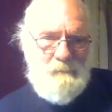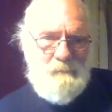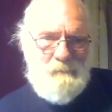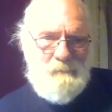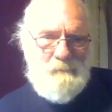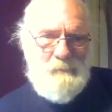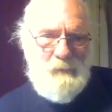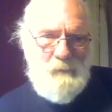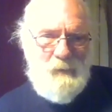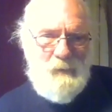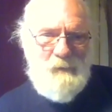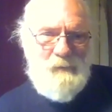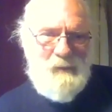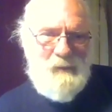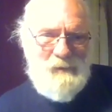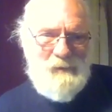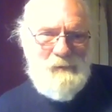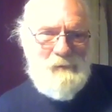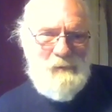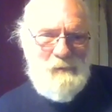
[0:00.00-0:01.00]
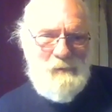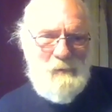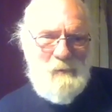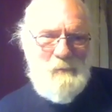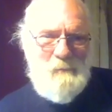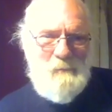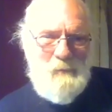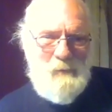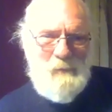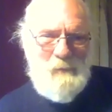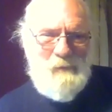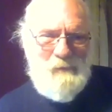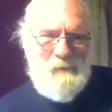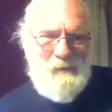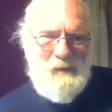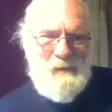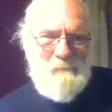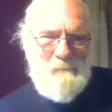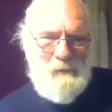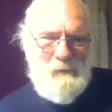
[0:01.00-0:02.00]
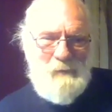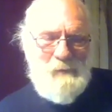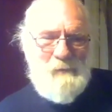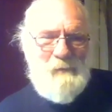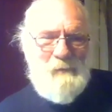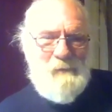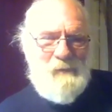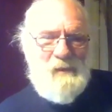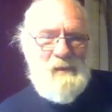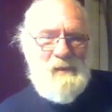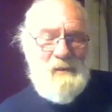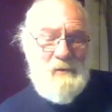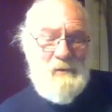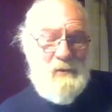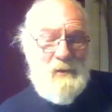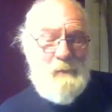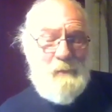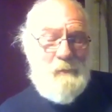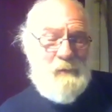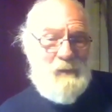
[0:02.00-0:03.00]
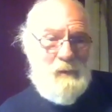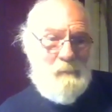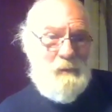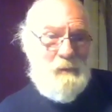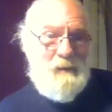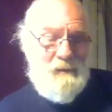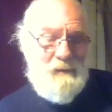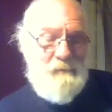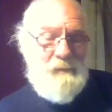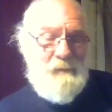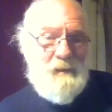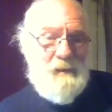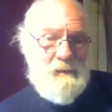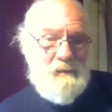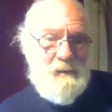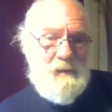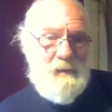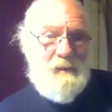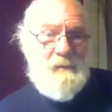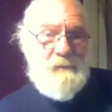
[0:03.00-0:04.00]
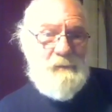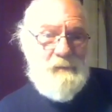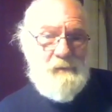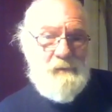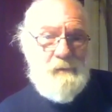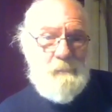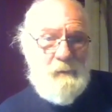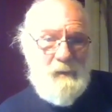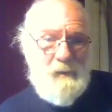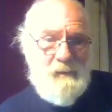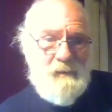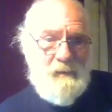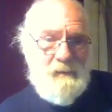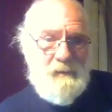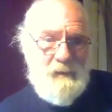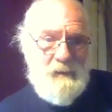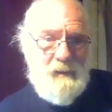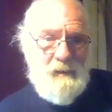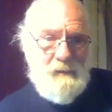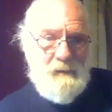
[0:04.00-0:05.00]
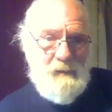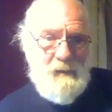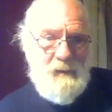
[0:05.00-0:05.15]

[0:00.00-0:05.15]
But we think it's a lot more than that because I've seen ships coming in there and disappearing again.